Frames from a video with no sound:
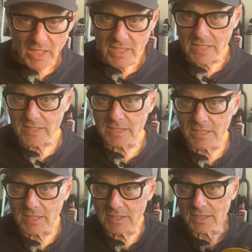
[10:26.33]
These
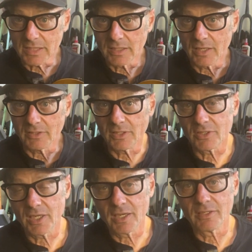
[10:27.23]
things, on the other
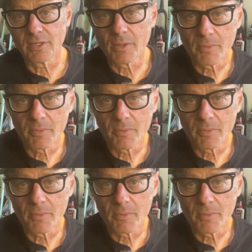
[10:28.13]
hand,